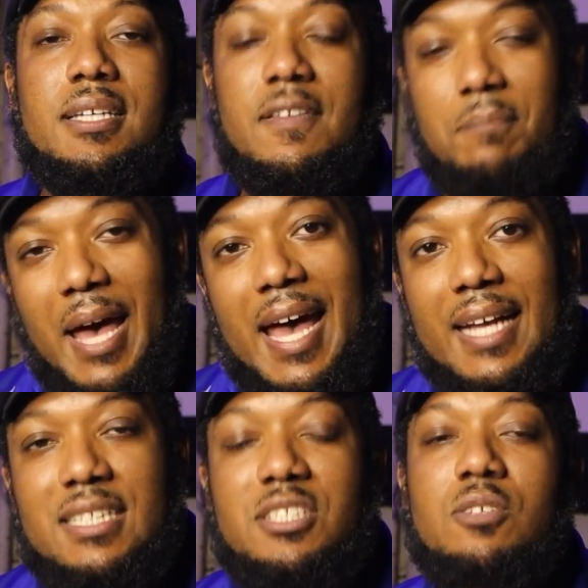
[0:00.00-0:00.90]
give
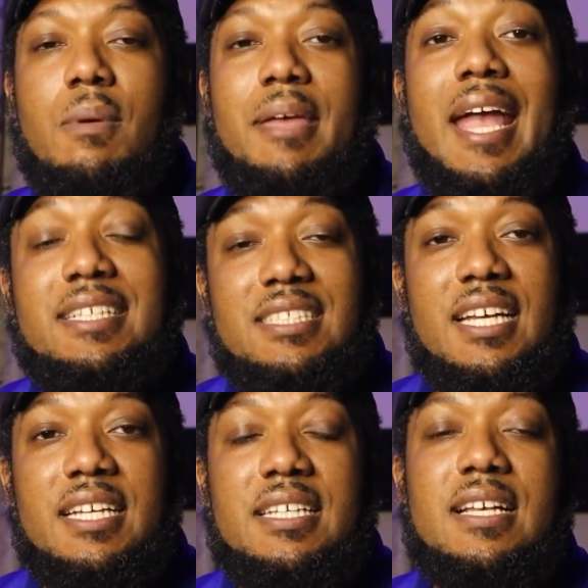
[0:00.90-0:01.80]
back, maybe
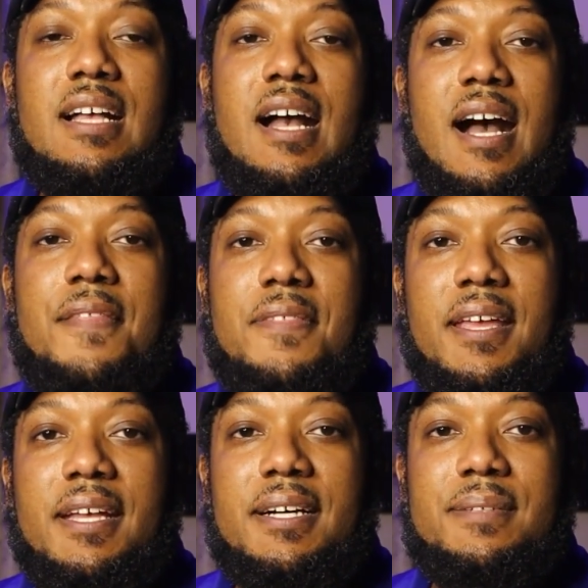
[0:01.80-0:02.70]
educate. I
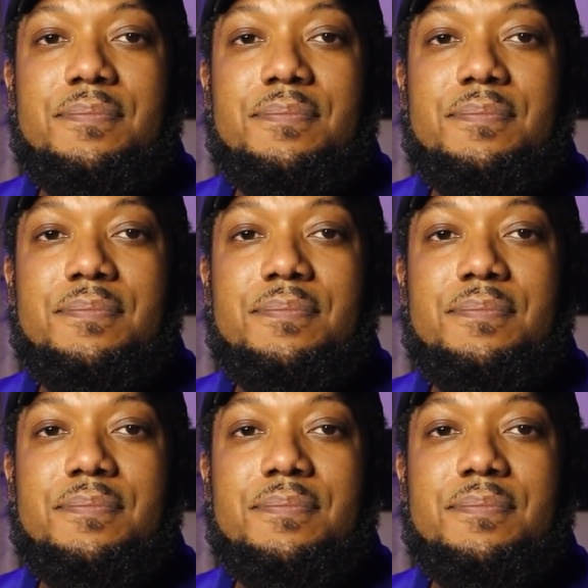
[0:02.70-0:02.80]
think